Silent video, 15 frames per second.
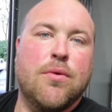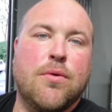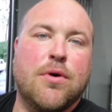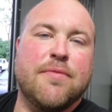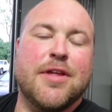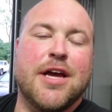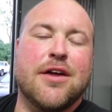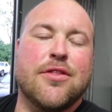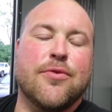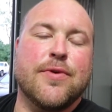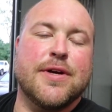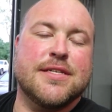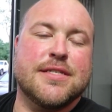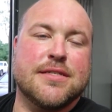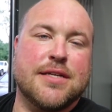One of the other
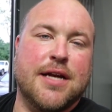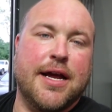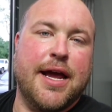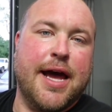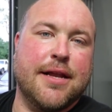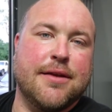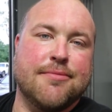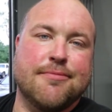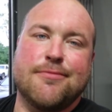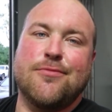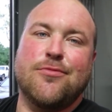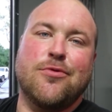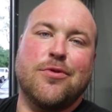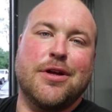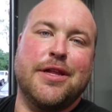reasons that I
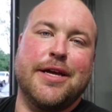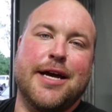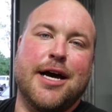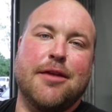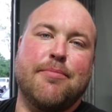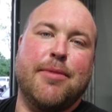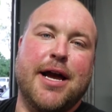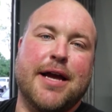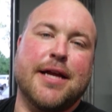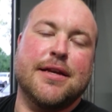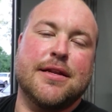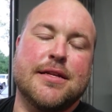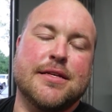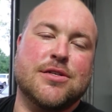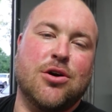hadn't really gotten back
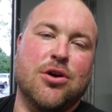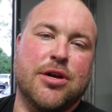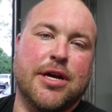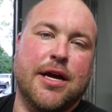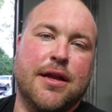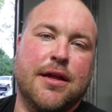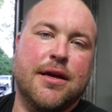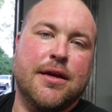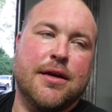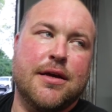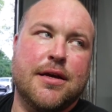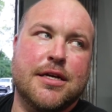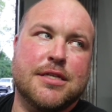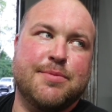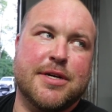into this car yet
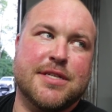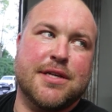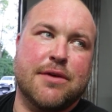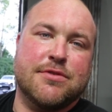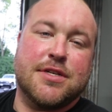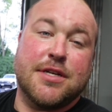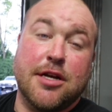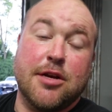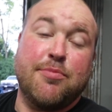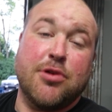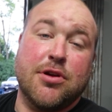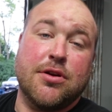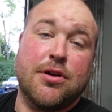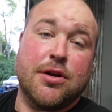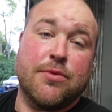is because I was going to
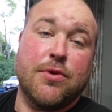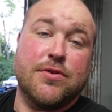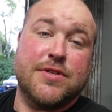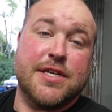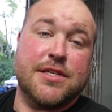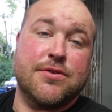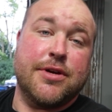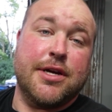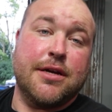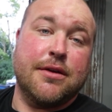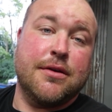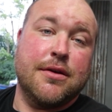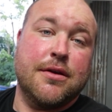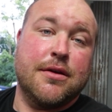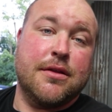put it on a rotisserie.
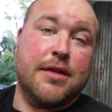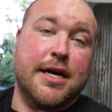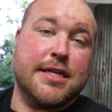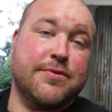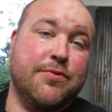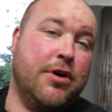That's